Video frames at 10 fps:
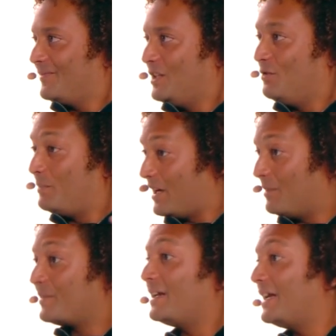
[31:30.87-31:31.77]
you
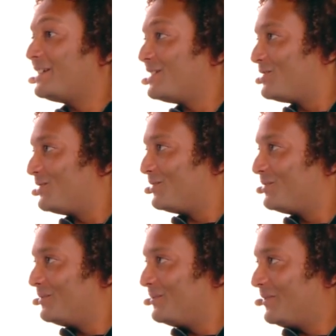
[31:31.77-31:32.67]
become connected to
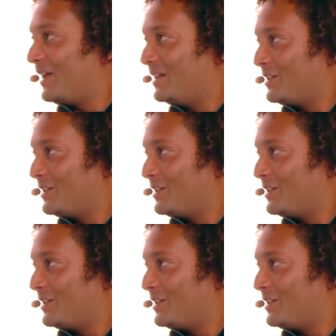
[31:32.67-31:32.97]
that